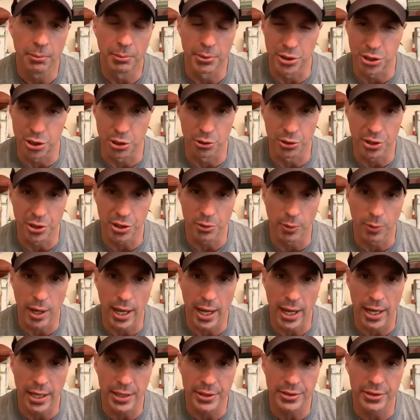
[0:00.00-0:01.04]

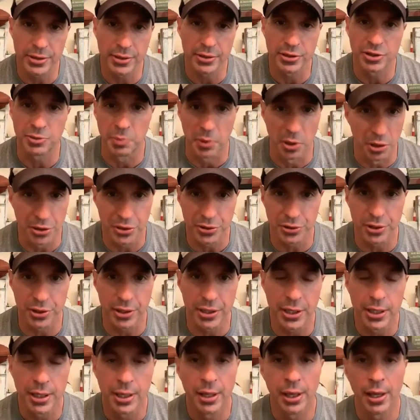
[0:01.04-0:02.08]
maturity-wise,
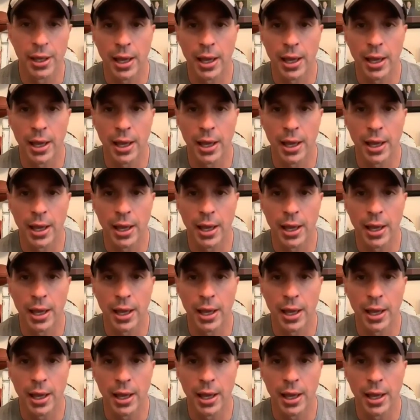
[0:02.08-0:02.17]
spiritually,